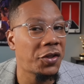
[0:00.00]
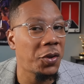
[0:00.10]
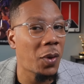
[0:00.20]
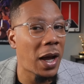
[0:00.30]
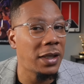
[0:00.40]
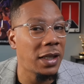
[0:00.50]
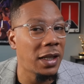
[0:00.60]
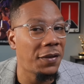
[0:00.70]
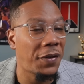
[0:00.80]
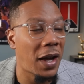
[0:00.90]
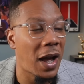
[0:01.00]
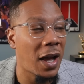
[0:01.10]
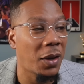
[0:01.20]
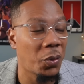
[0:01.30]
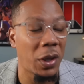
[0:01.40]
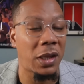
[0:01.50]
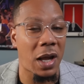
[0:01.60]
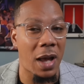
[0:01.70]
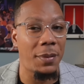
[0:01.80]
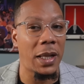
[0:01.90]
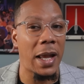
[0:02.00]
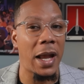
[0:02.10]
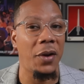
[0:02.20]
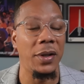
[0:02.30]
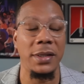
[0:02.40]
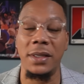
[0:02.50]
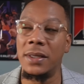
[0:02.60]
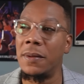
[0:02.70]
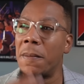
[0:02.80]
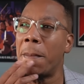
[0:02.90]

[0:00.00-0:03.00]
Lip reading: to identify with Kamala Harris.